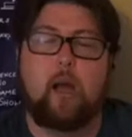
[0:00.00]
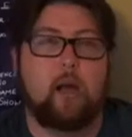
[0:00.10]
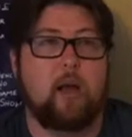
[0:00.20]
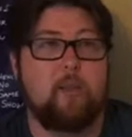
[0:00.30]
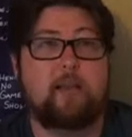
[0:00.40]

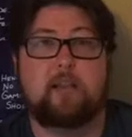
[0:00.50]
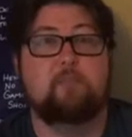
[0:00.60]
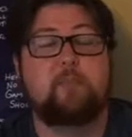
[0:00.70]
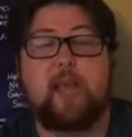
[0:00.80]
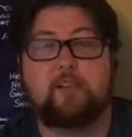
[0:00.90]
It's an
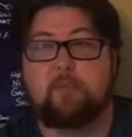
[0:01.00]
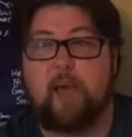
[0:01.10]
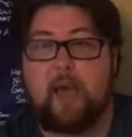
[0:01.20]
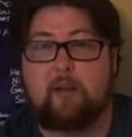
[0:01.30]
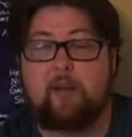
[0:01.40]
amazing
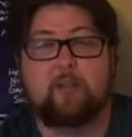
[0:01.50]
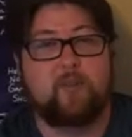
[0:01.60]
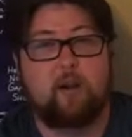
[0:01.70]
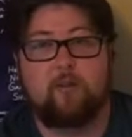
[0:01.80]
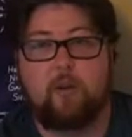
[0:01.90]
battle. It is
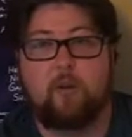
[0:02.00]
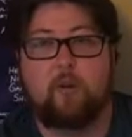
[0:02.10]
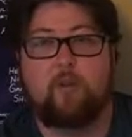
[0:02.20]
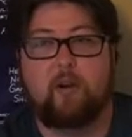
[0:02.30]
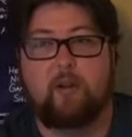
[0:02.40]
very, very
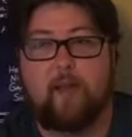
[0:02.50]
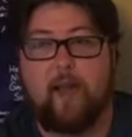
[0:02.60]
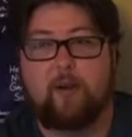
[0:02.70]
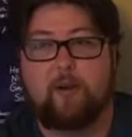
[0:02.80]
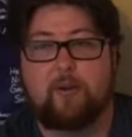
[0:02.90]
gory, very
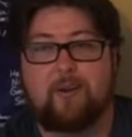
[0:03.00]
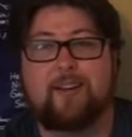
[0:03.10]
loud.